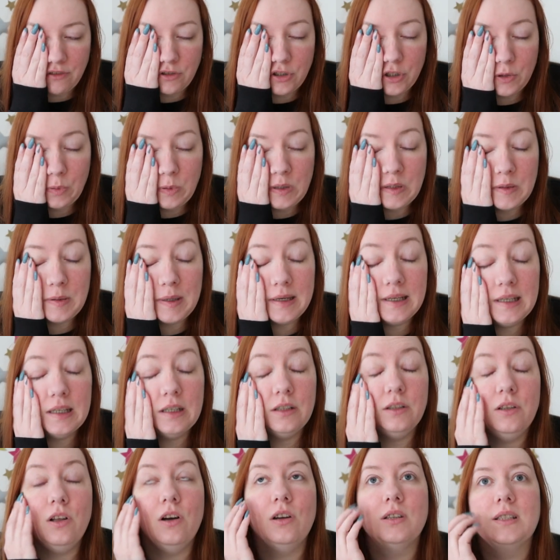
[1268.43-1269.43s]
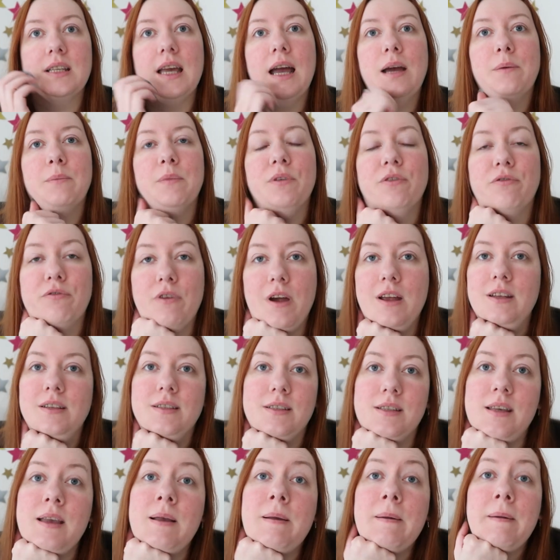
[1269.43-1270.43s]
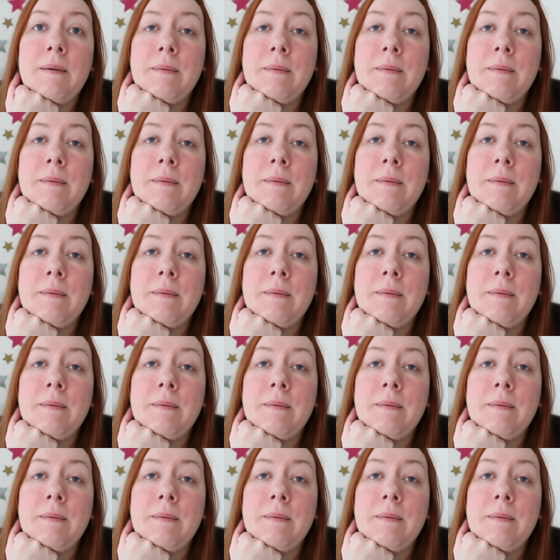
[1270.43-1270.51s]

I've just been spending a lot of time with friends.